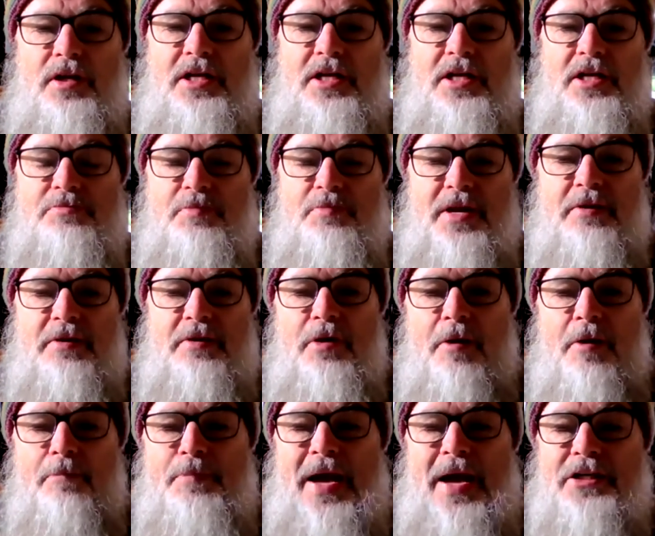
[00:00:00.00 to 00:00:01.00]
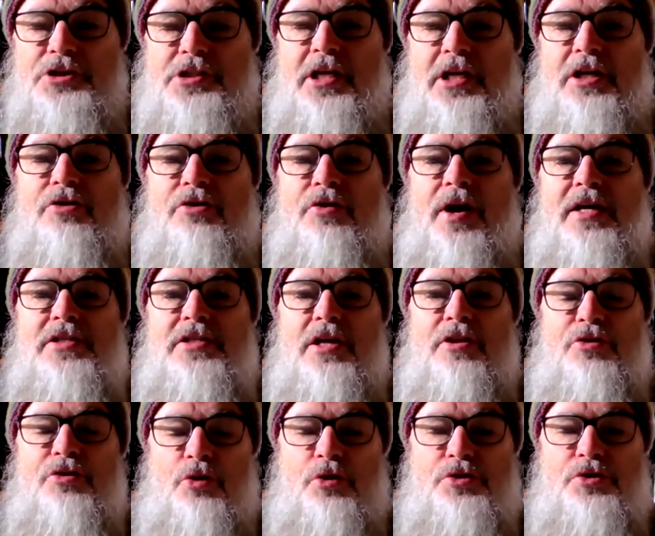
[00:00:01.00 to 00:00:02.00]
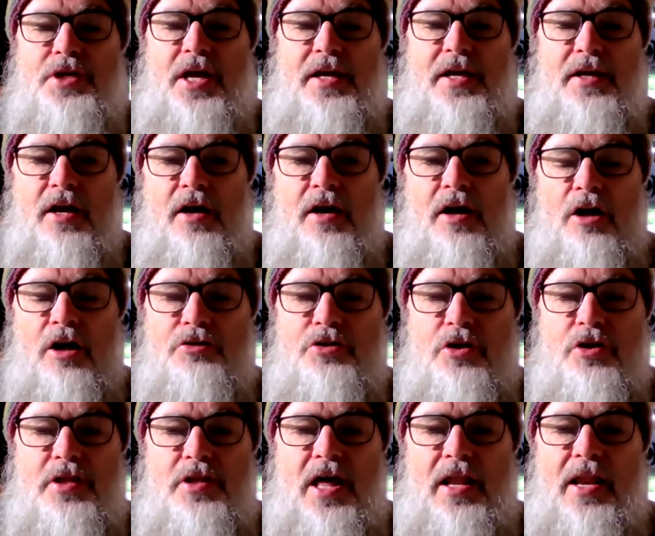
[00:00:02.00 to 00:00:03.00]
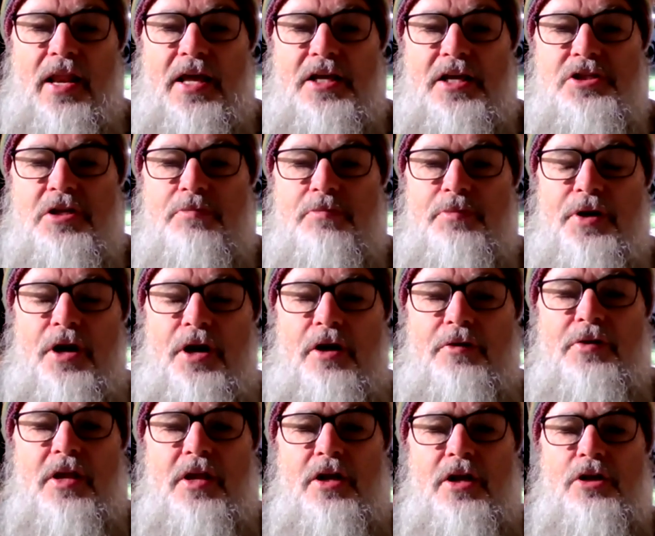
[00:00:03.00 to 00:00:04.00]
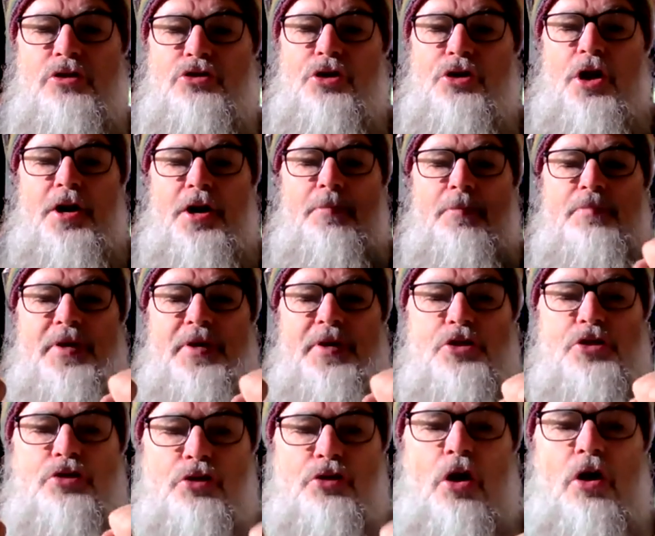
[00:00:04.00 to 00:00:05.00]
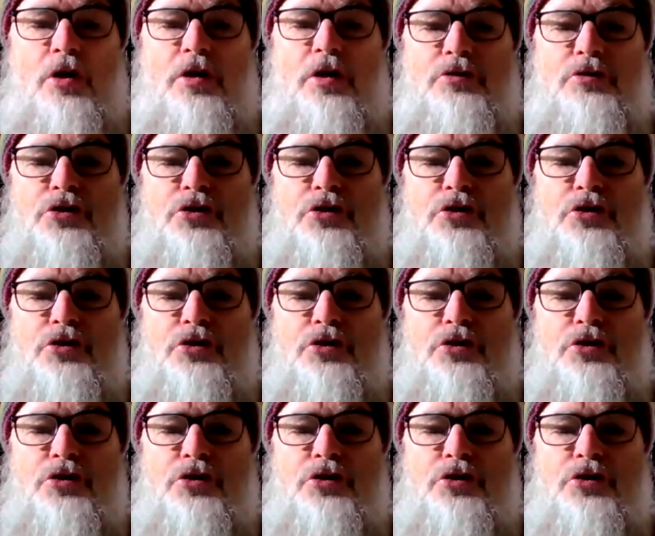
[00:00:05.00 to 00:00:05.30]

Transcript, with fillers: And here's me and my batshit crazy thoughts saying, I'll do that lesson, but I'll try to be strong.